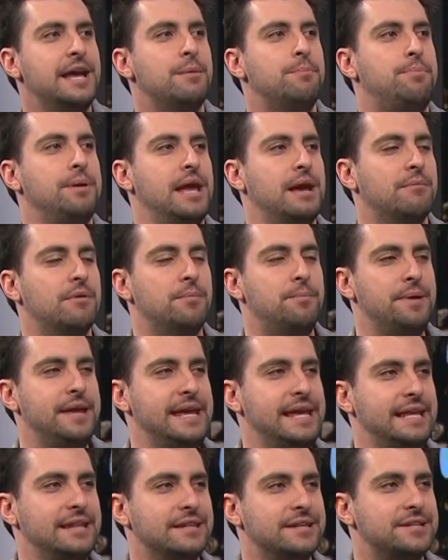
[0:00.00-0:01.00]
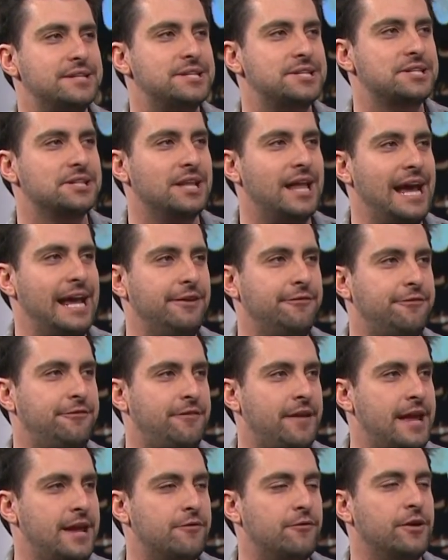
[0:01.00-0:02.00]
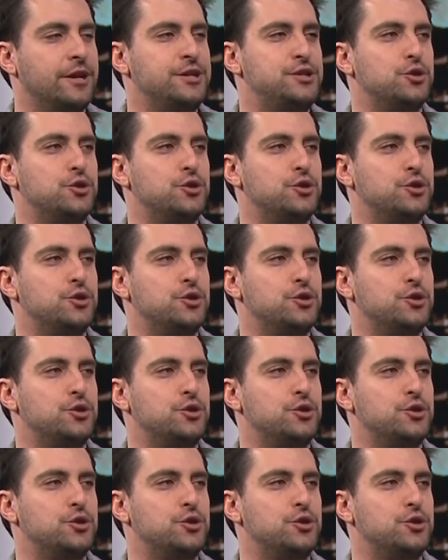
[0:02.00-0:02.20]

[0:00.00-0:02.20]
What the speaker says: Bama being the slight favorite,